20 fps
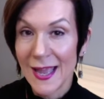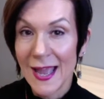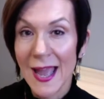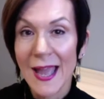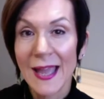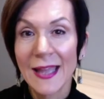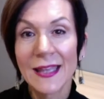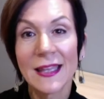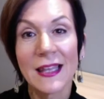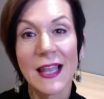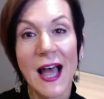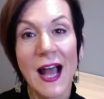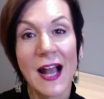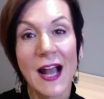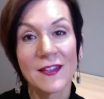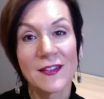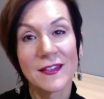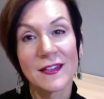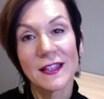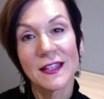And
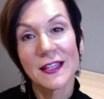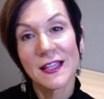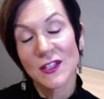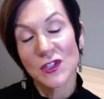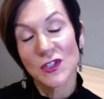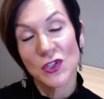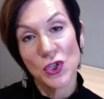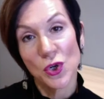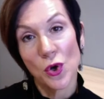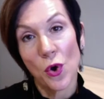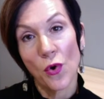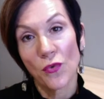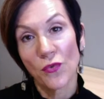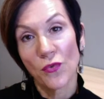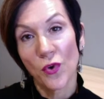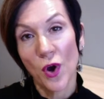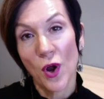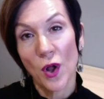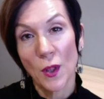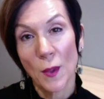lastly, it's your
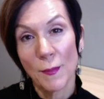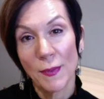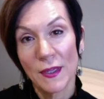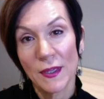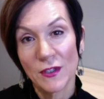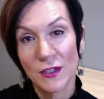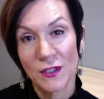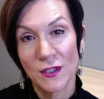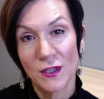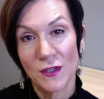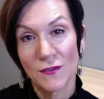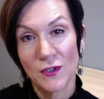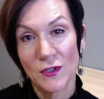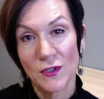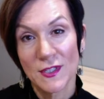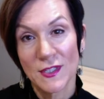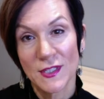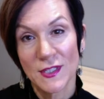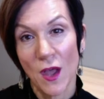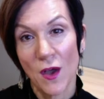overall opinion of
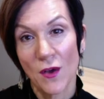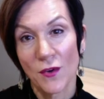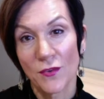yourself.